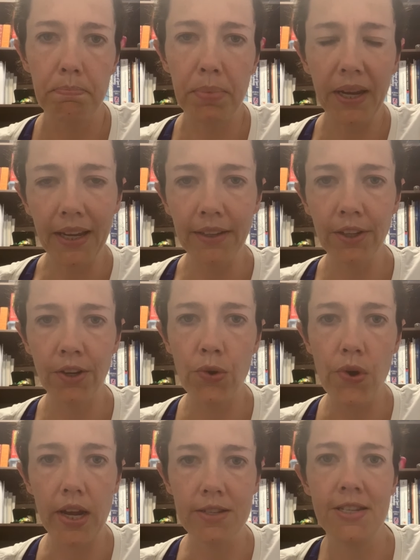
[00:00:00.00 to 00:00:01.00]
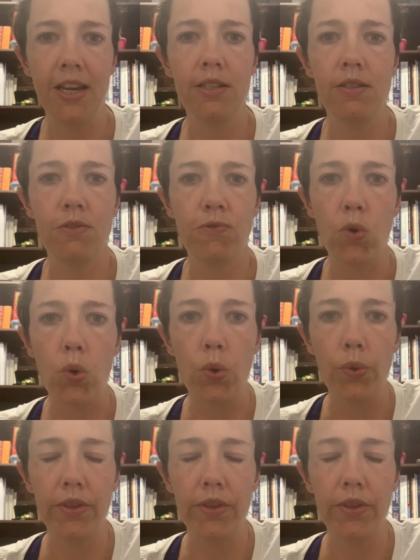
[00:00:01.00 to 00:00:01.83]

picking the correct tests for